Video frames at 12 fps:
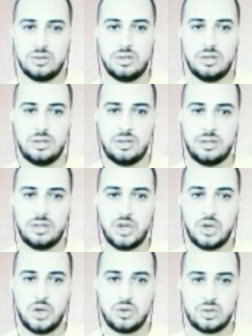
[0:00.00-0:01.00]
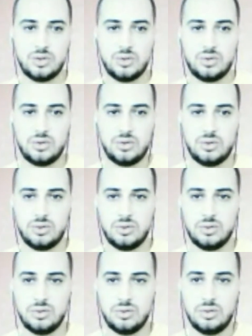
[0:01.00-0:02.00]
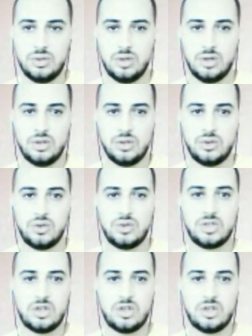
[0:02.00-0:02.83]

in order to use our